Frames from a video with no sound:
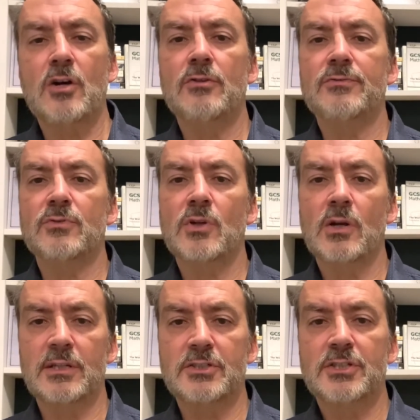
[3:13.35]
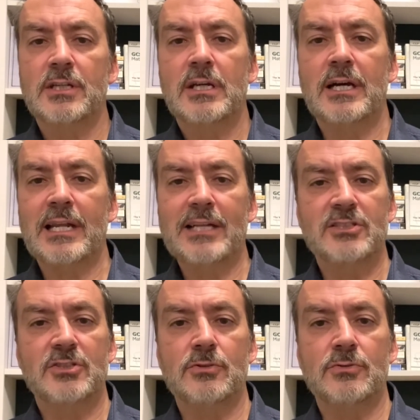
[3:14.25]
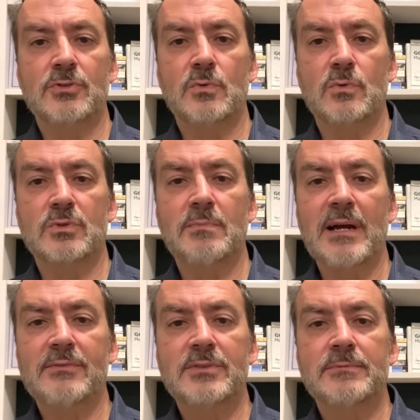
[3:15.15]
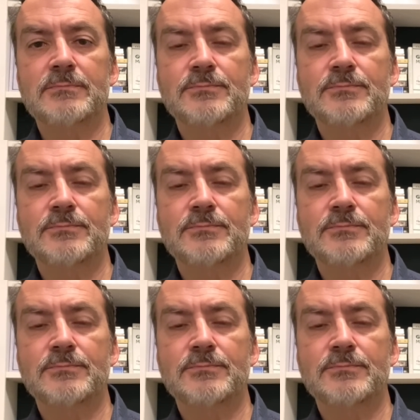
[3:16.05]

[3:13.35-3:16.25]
overall knowledge and attitude towards maths.